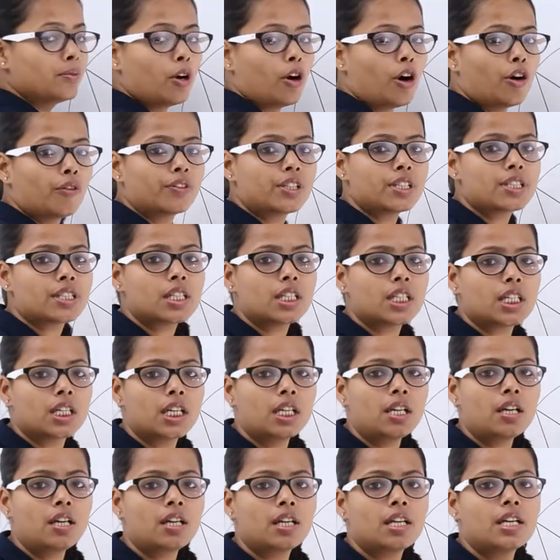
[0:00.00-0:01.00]
of the
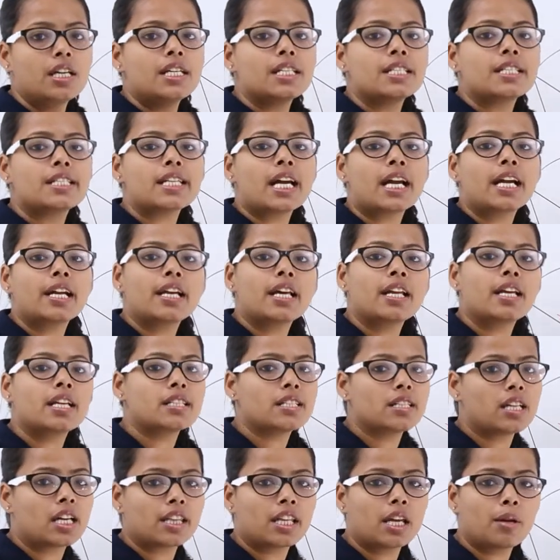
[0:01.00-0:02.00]
circle. Center is
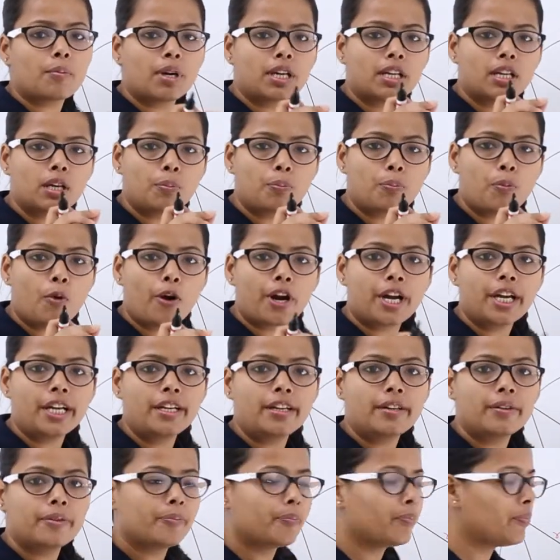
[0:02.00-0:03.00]
nothing but a point.